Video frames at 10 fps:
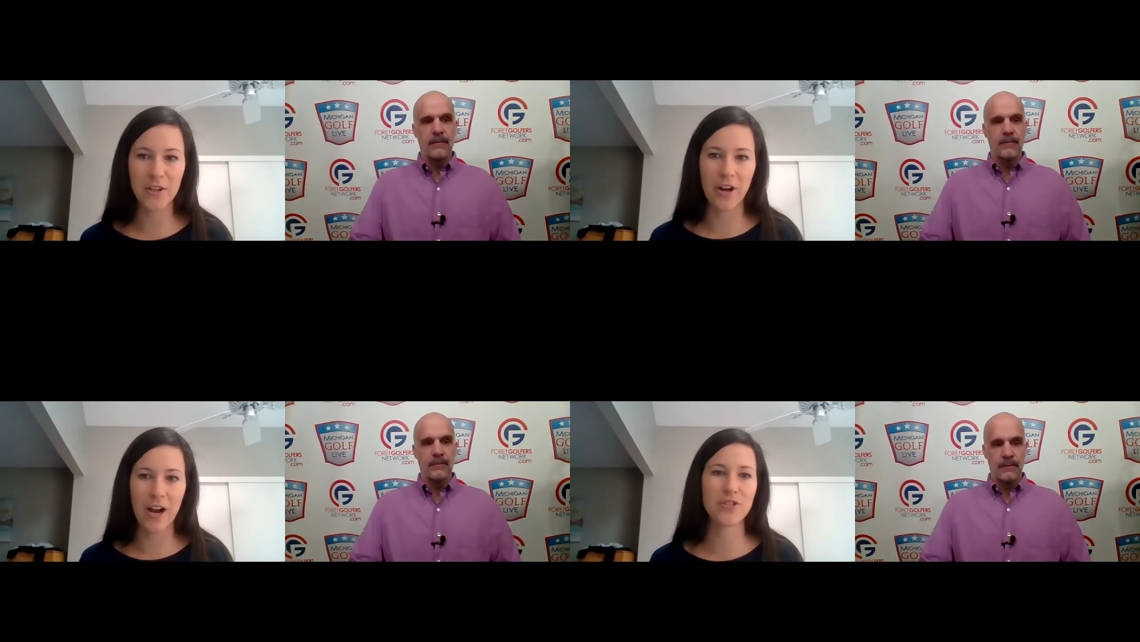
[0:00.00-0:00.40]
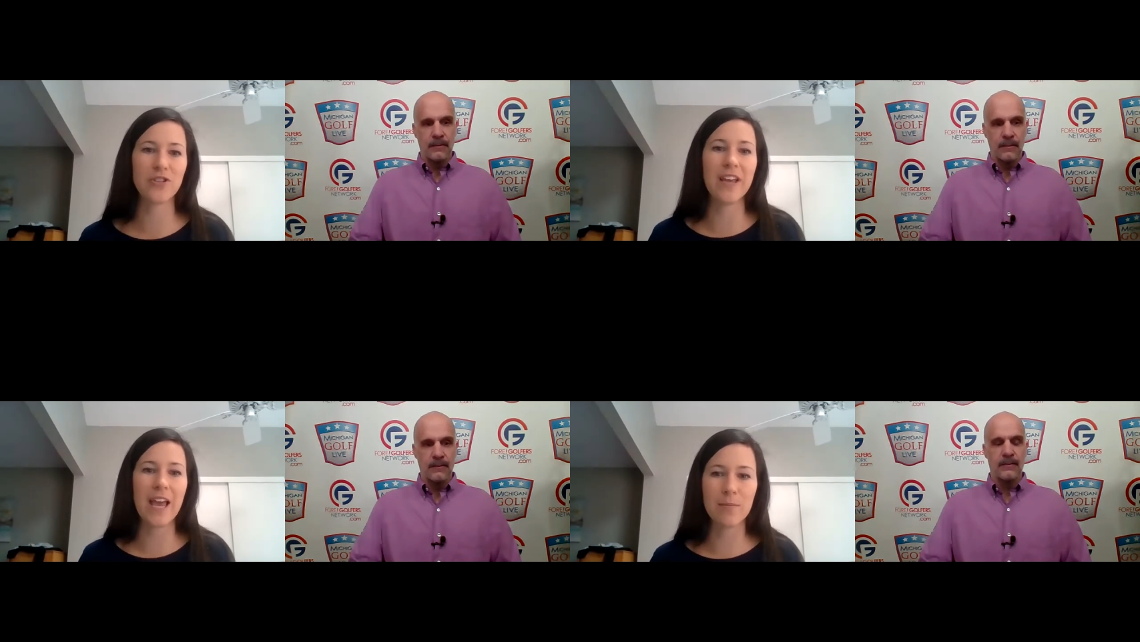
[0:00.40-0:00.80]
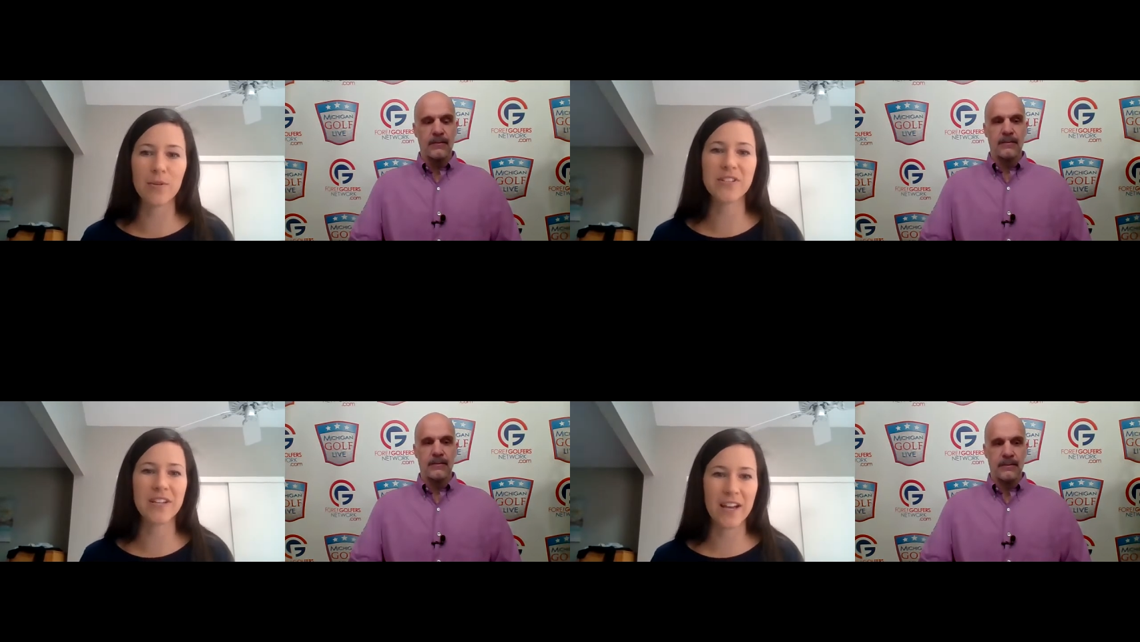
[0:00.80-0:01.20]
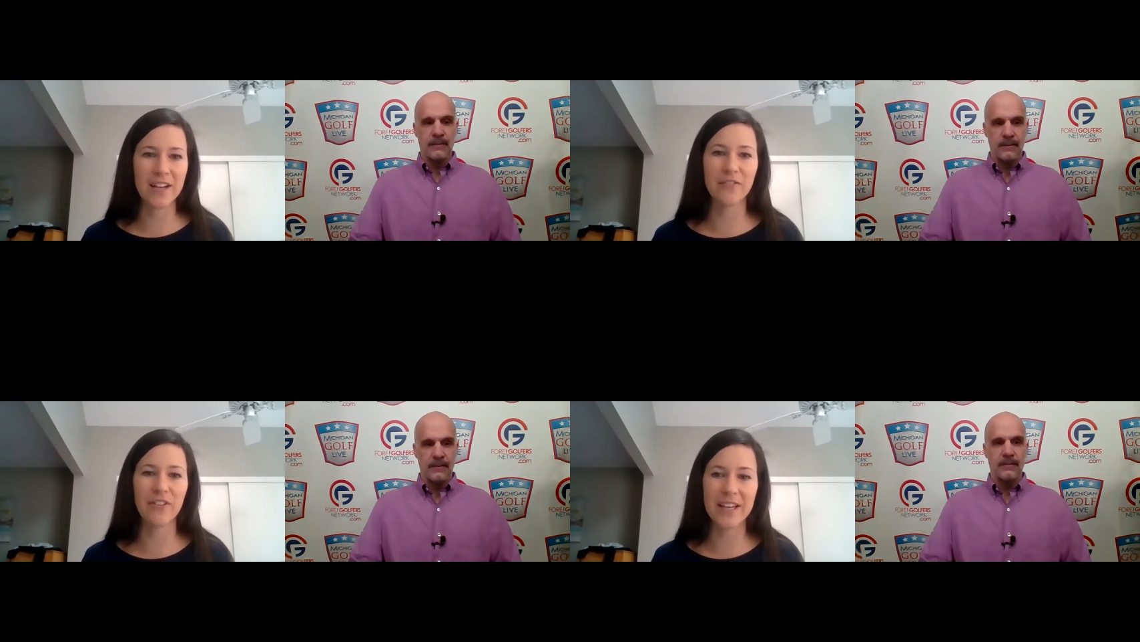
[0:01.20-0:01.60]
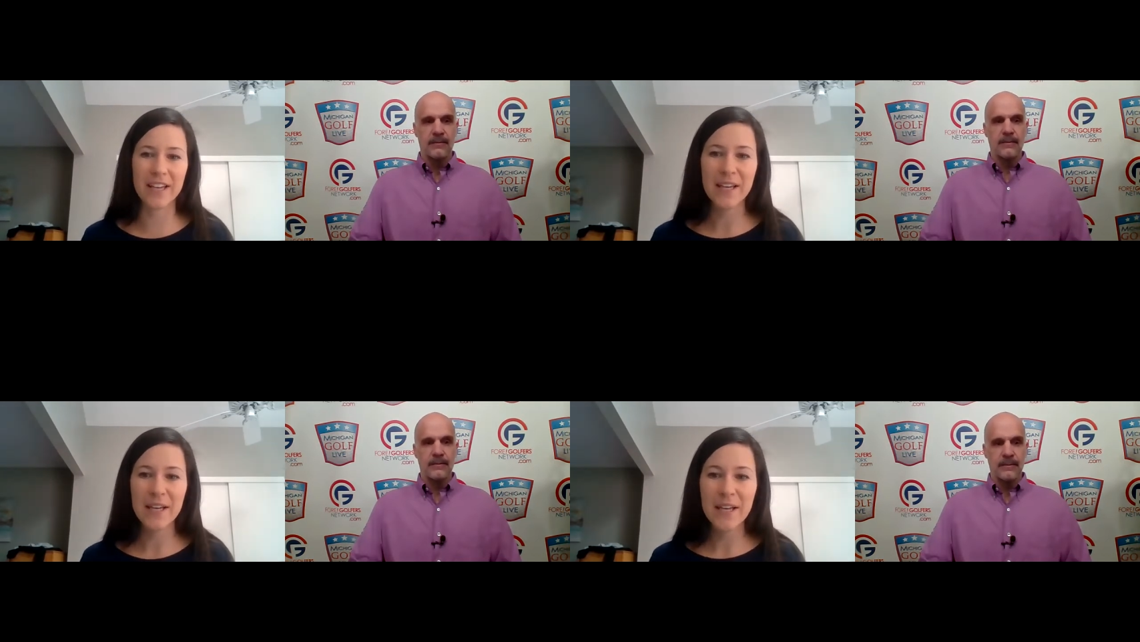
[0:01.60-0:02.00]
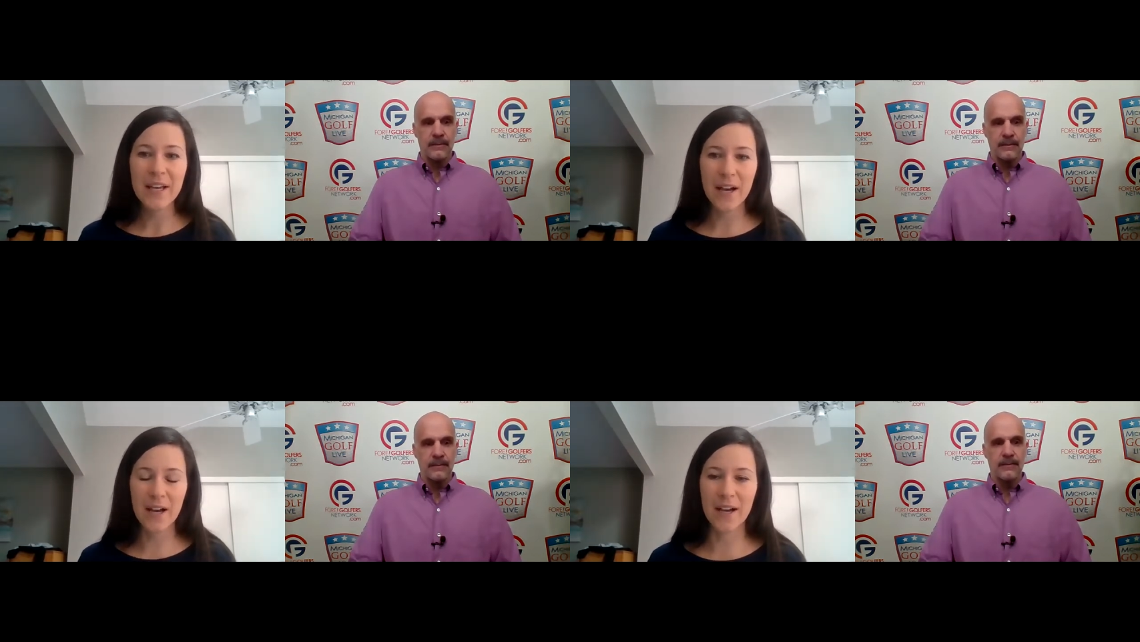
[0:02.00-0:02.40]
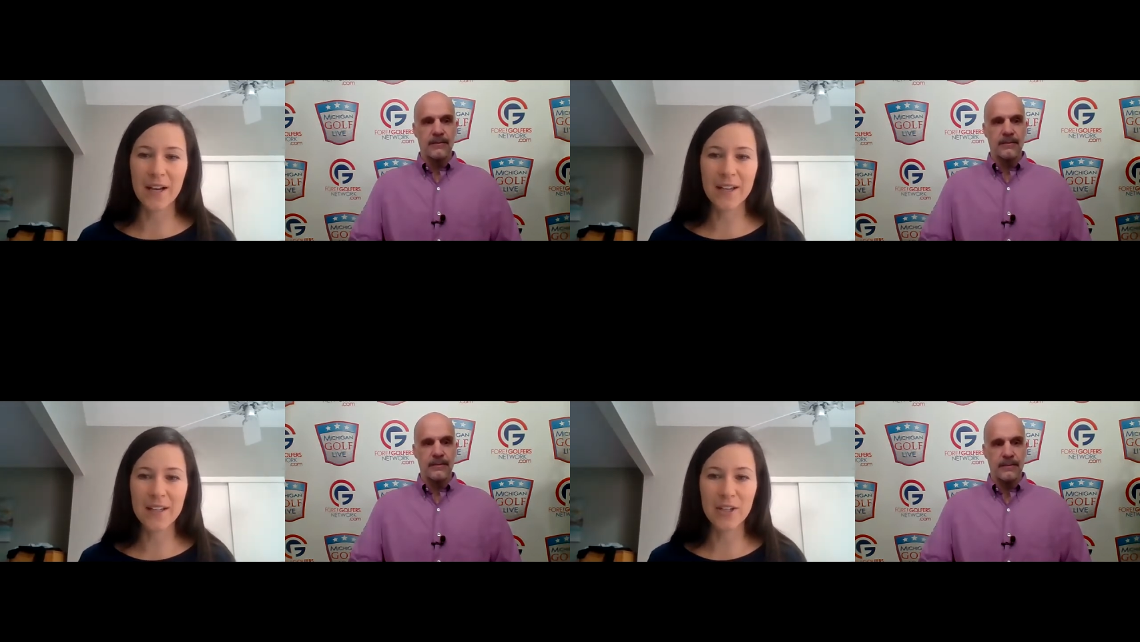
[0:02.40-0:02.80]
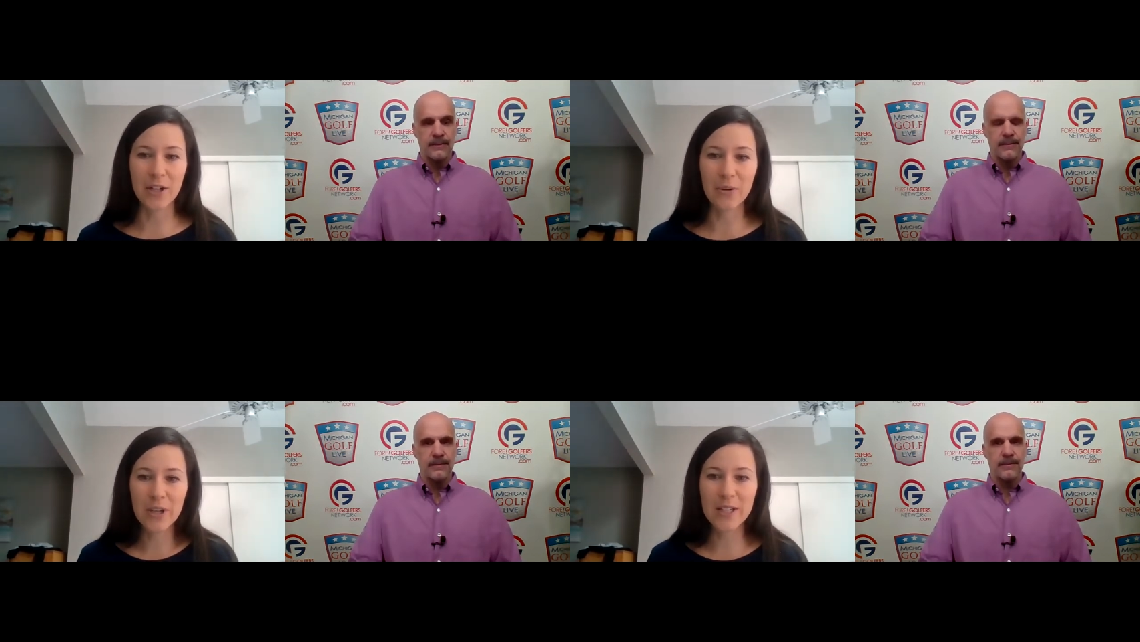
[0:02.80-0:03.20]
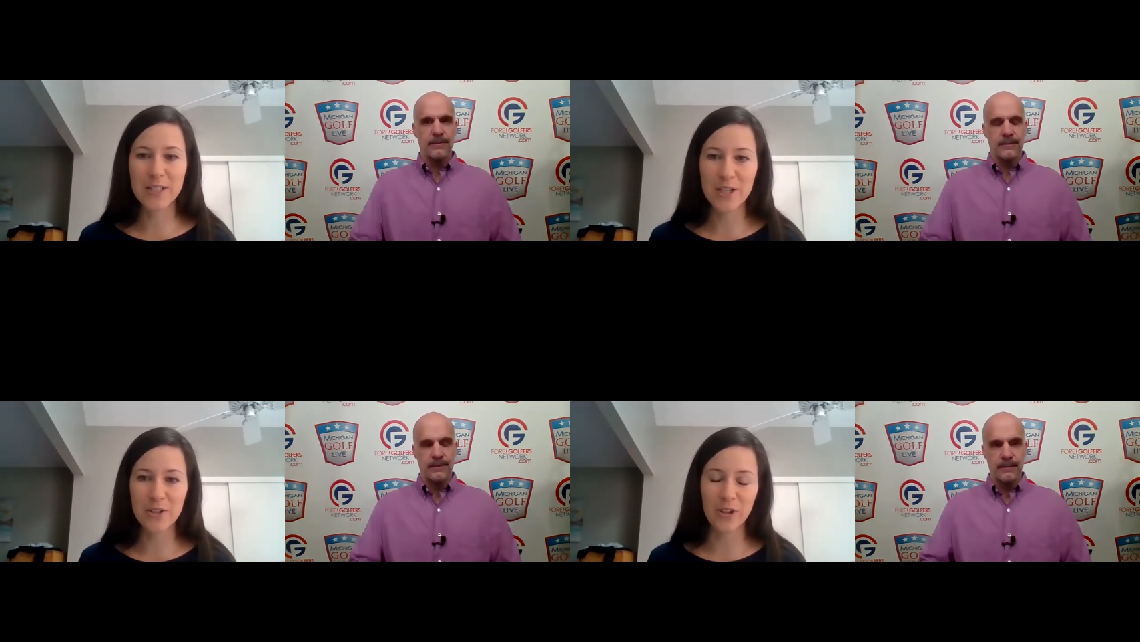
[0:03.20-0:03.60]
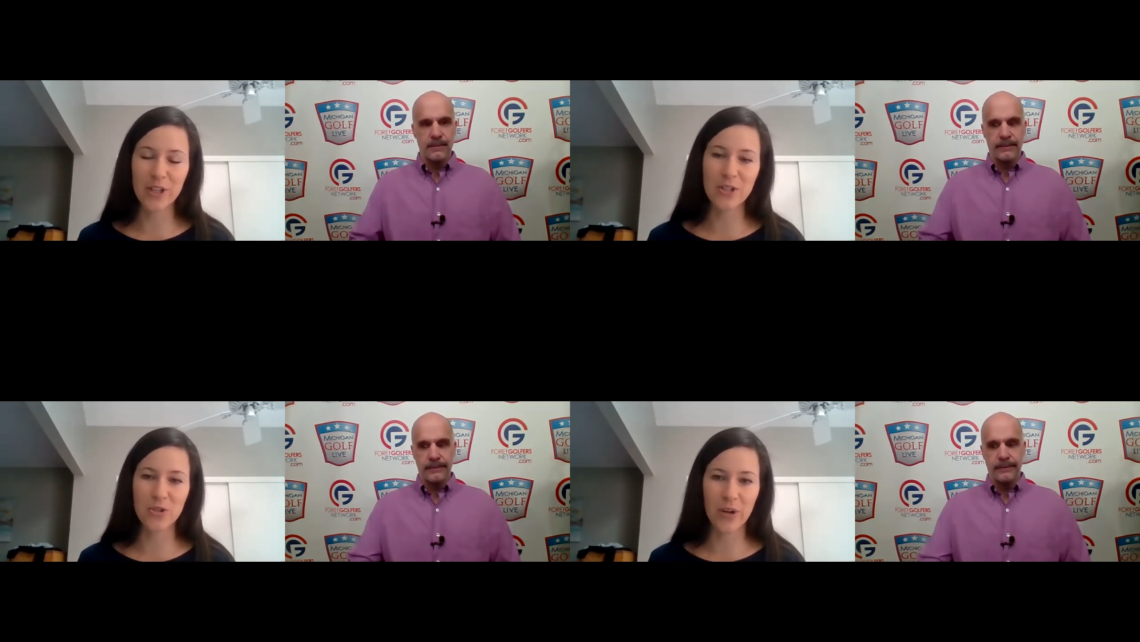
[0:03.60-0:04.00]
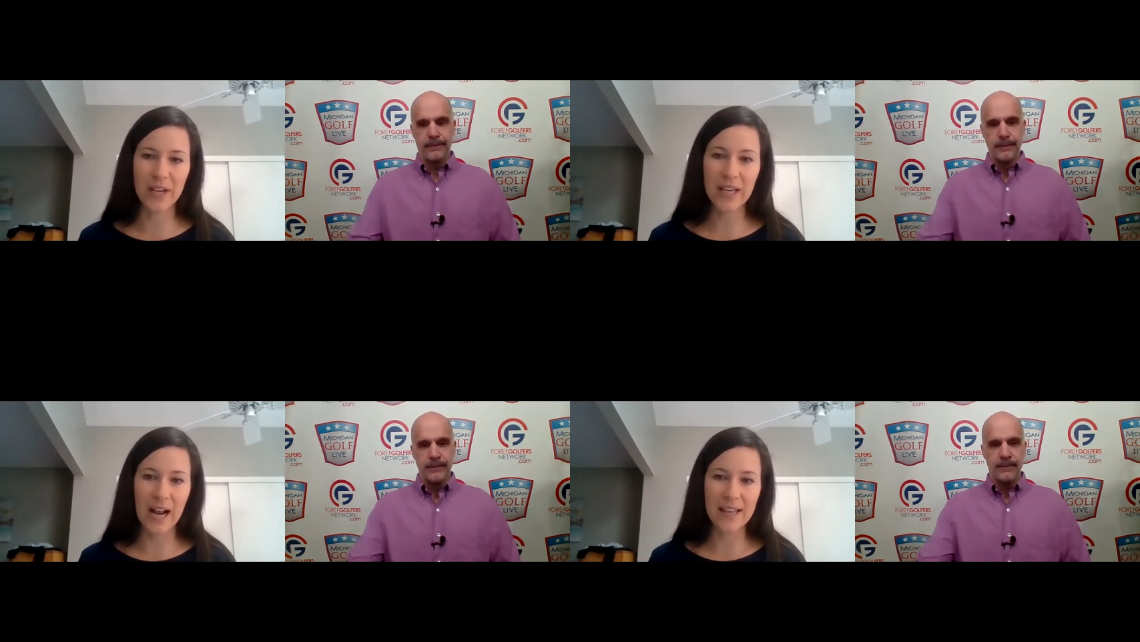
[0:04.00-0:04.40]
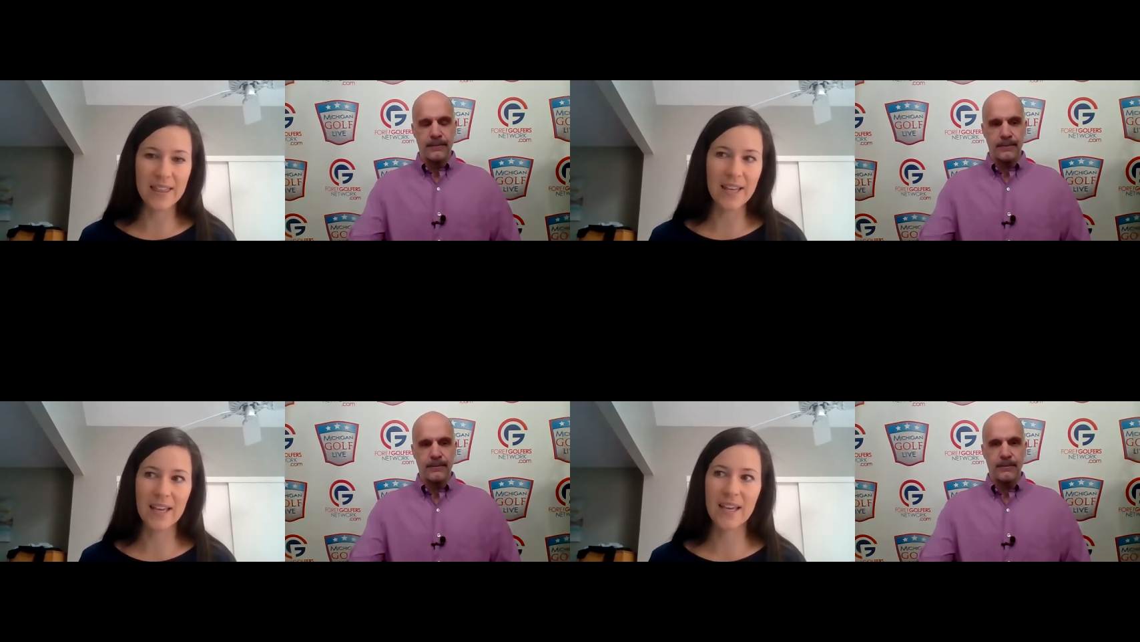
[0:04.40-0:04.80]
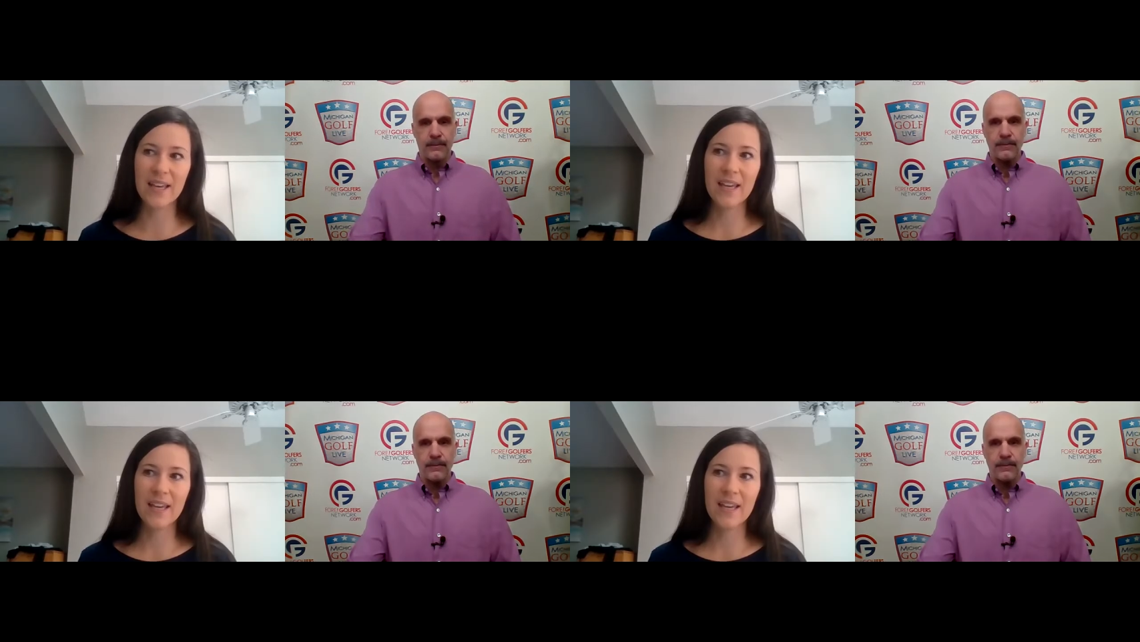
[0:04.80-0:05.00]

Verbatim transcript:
Speaker 1: You're actually able to kind of like, uh, you know, continually enjoy it. I think